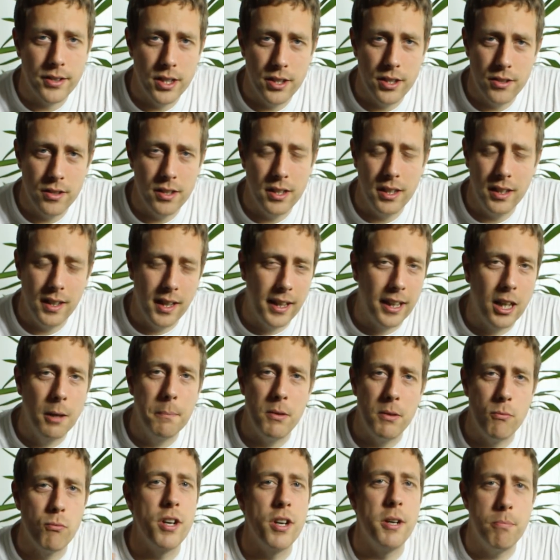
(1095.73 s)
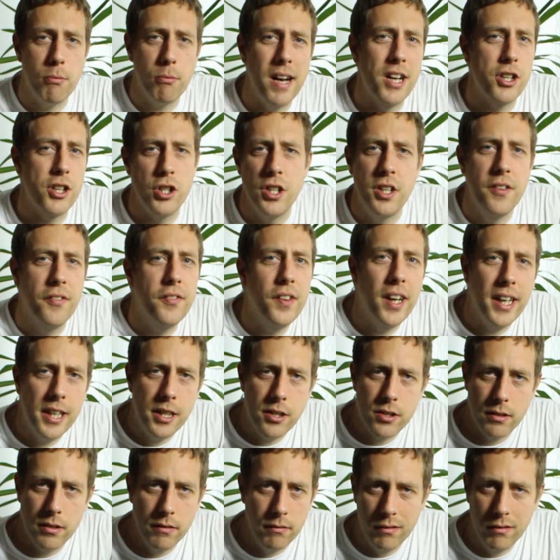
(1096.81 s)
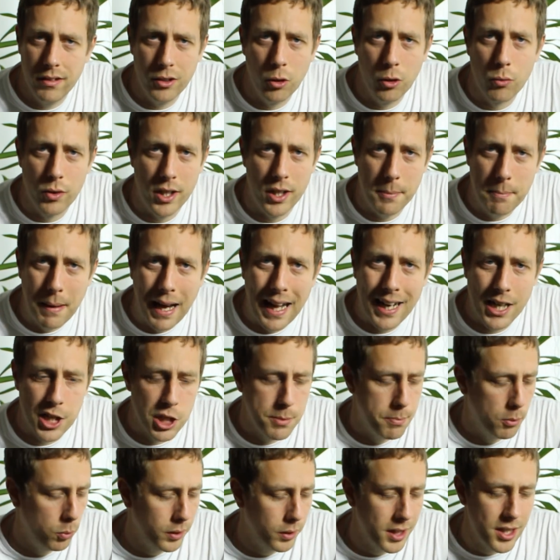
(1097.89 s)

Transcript: they can be really brash in your face and not really palatable.